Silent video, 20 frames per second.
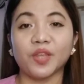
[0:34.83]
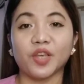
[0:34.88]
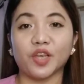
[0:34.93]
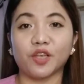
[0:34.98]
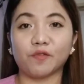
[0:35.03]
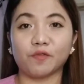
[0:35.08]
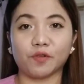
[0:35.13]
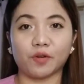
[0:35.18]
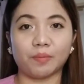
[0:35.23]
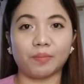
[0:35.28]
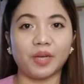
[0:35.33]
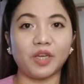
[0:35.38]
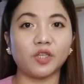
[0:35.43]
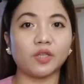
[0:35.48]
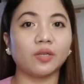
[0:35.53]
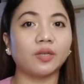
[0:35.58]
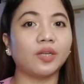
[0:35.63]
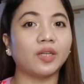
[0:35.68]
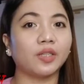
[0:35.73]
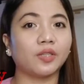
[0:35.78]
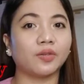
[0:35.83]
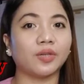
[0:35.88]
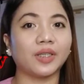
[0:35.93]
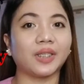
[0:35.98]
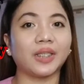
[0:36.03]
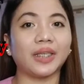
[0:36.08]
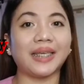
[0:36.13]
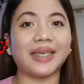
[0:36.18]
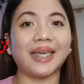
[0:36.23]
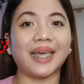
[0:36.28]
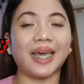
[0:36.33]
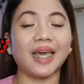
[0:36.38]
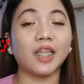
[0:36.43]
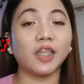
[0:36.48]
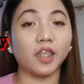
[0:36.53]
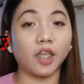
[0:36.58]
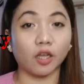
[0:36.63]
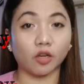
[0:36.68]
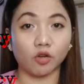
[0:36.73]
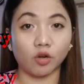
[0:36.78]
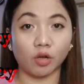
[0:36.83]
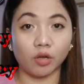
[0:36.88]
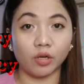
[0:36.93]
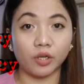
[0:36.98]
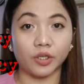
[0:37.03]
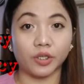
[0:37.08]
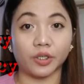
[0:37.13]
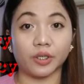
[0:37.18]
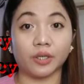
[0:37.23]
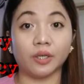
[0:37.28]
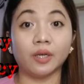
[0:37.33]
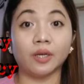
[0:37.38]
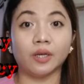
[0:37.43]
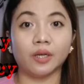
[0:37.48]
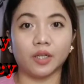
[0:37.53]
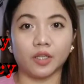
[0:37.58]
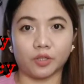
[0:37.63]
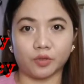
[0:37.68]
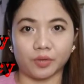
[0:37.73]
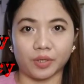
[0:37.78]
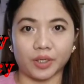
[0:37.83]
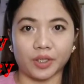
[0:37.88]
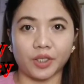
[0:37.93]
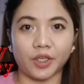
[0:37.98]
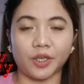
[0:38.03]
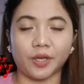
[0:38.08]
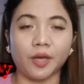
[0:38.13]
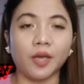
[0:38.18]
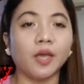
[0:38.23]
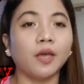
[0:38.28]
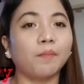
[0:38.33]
information literacy, and technology literacy.